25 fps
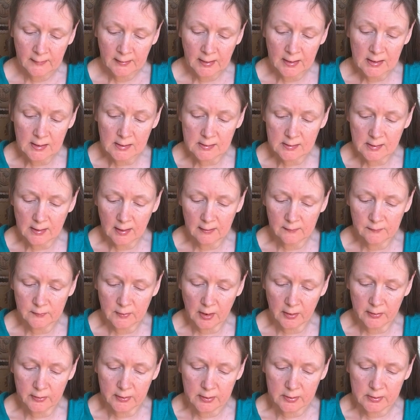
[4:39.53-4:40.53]
He saved
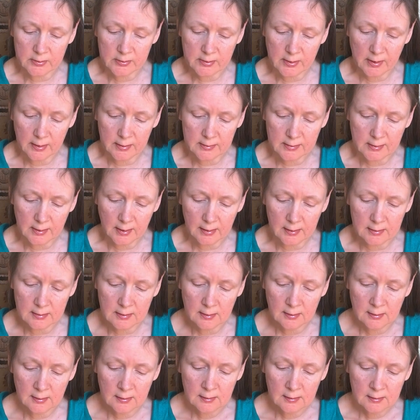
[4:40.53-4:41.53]
others, they said,
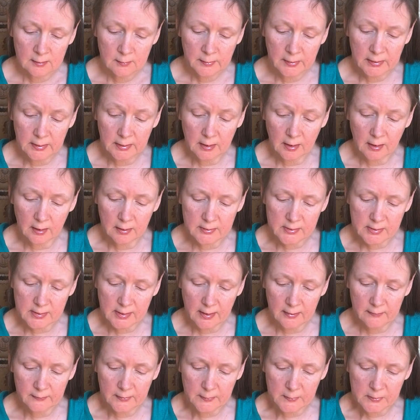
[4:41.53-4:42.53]
but he can't
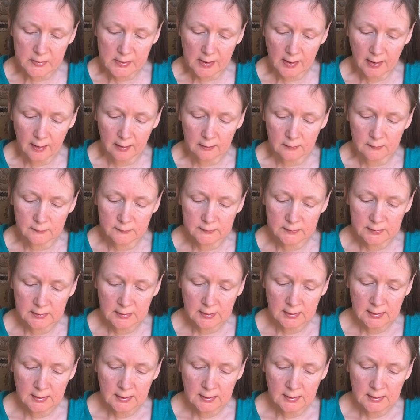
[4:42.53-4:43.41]
save himself.